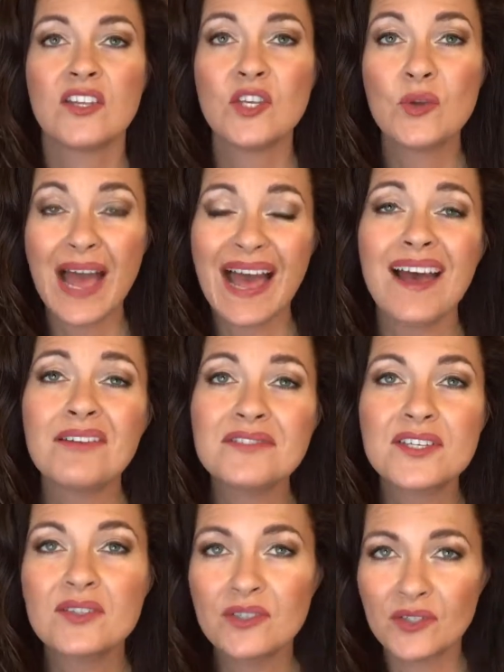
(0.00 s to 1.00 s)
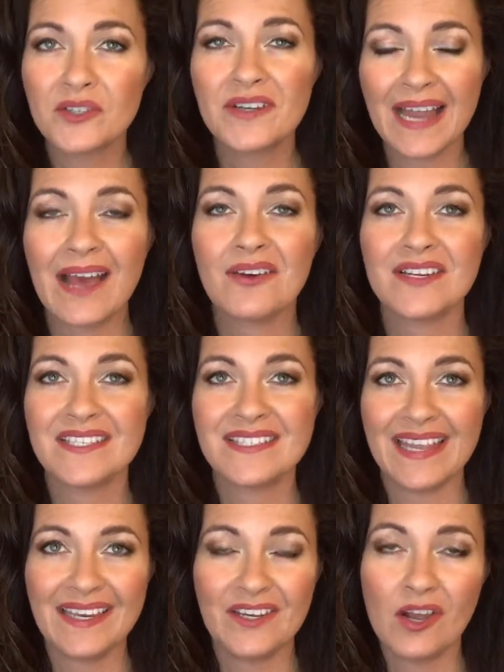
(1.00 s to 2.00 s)
You have to learn how to
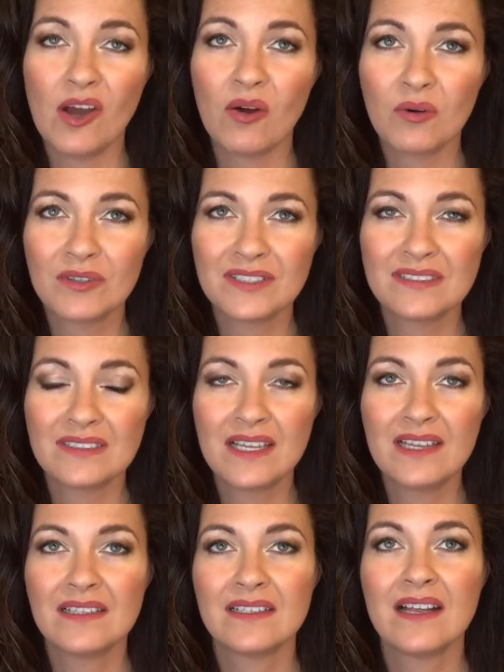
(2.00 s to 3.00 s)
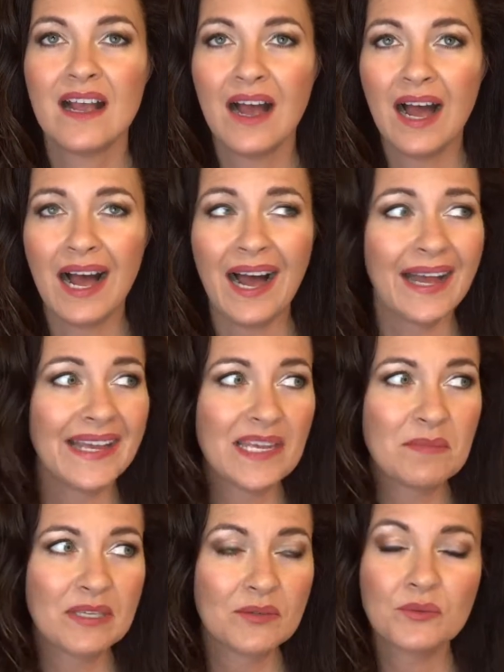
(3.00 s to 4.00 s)
say no.
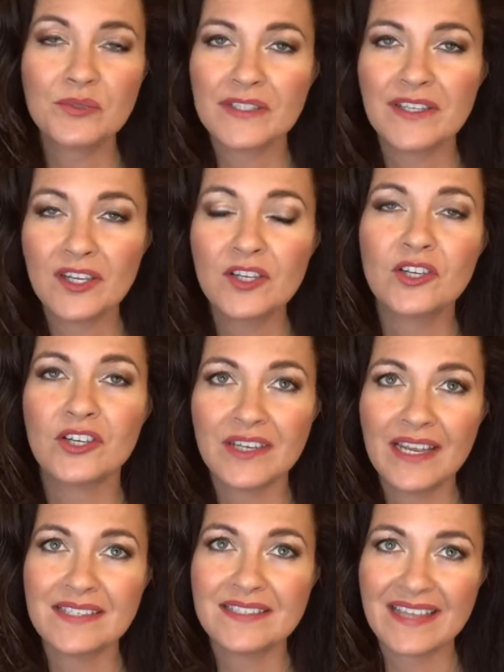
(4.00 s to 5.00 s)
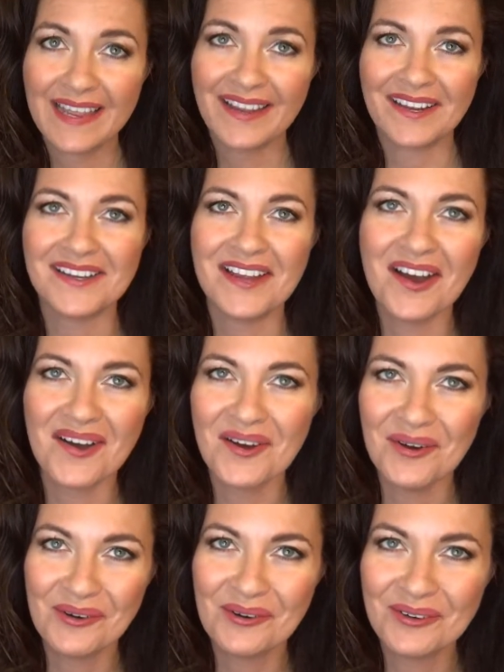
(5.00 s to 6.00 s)
I'm really good at saying
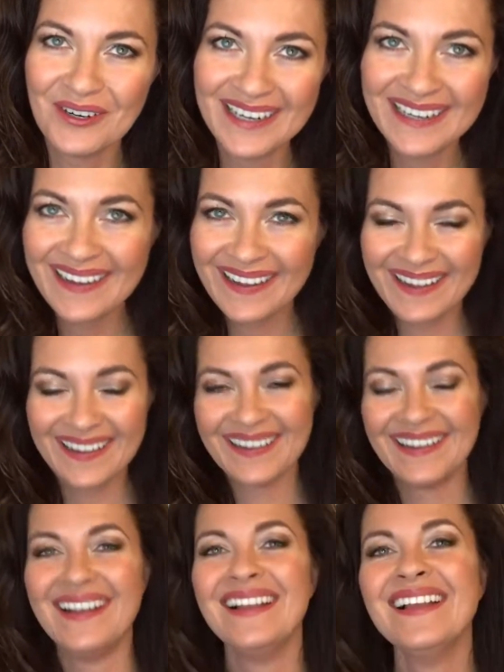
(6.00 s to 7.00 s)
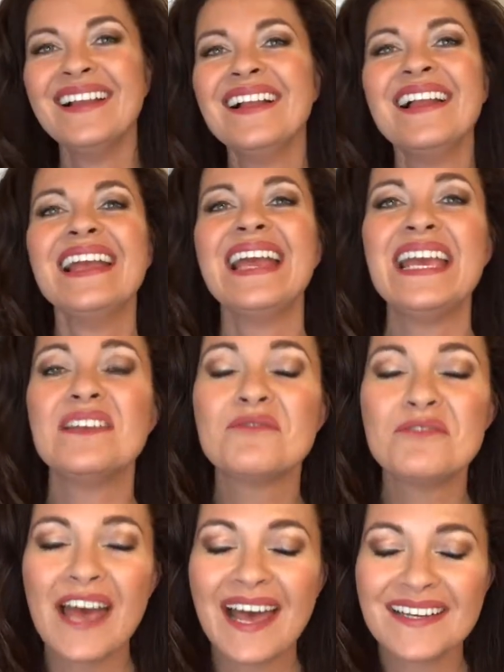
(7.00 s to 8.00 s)
no. In
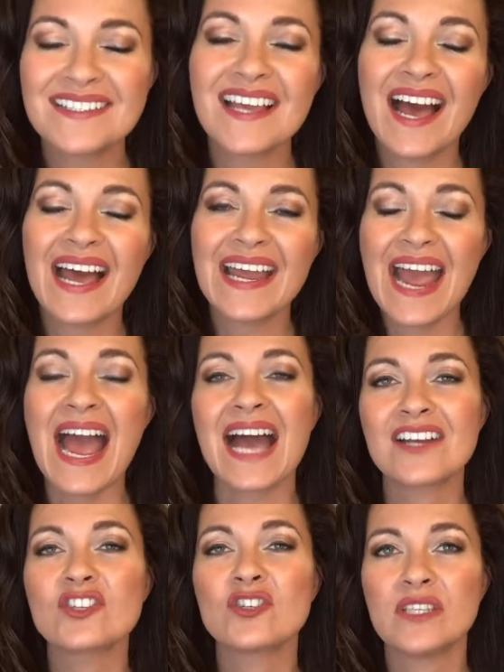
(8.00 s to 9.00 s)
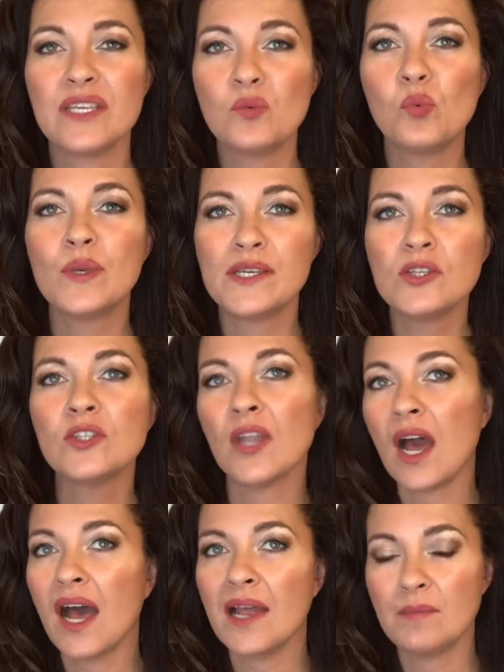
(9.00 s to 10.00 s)
fact, I actually will
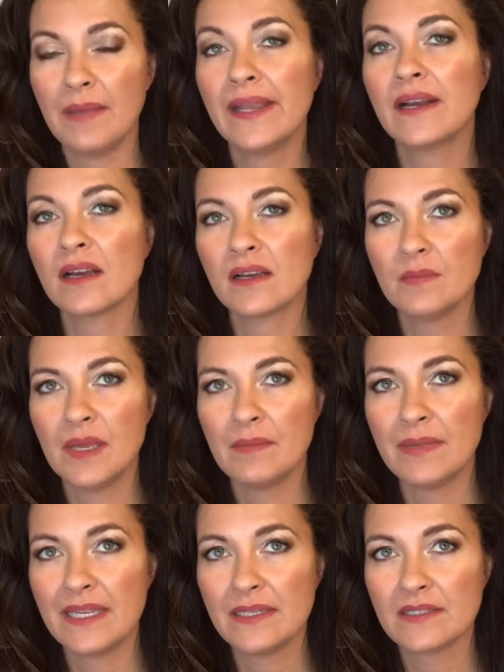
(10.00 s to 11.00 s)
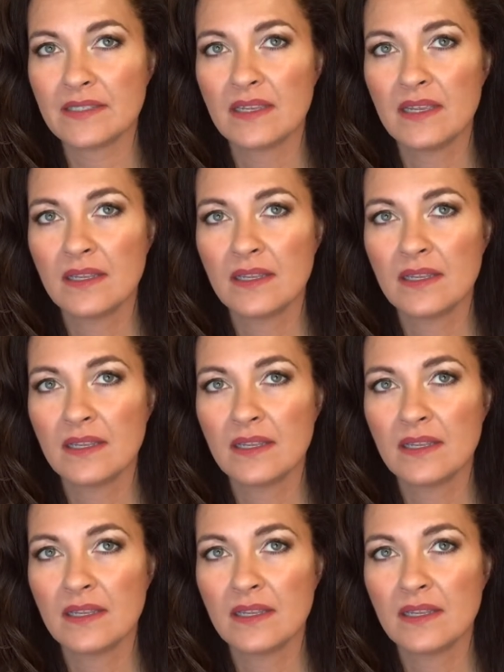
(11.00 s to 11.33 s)
not make a commitment.